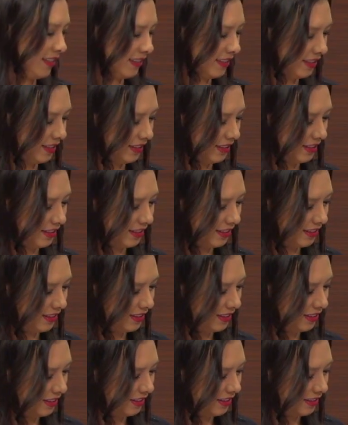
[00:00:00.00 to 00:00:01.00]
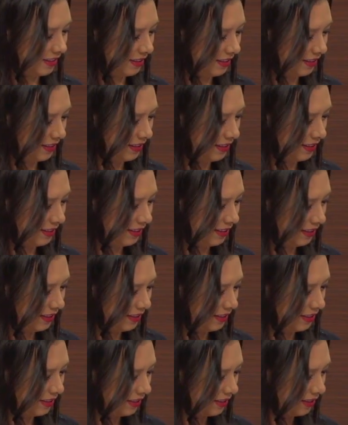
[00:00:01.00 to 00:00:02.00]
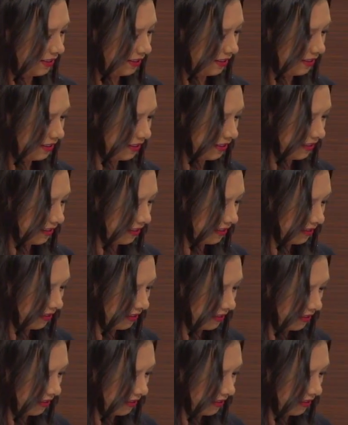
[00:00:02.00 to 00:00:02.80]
No words are spoken by the person on screen.